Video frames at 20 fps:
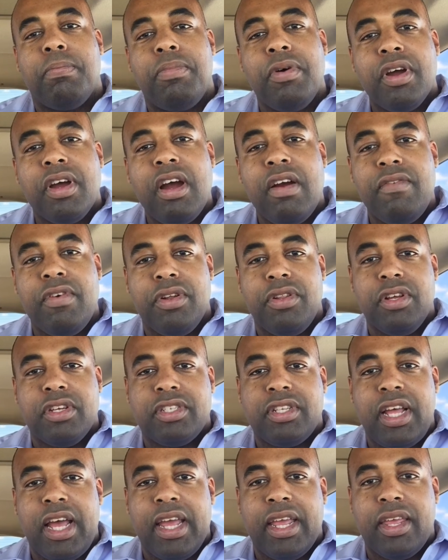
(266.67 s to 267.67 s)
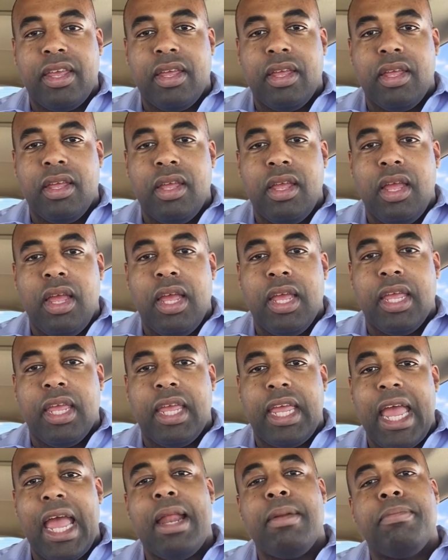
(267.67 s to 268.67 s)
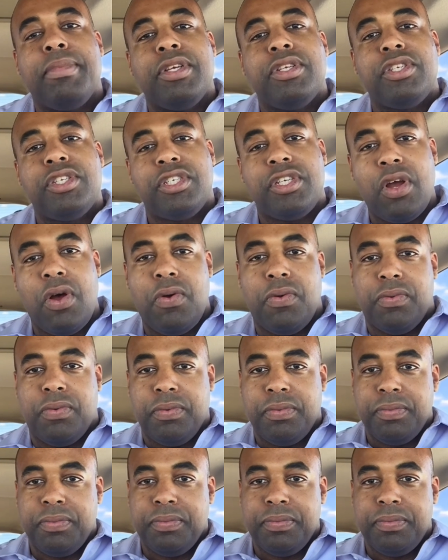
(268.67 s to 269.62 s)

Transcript: book cover looks like can be shown.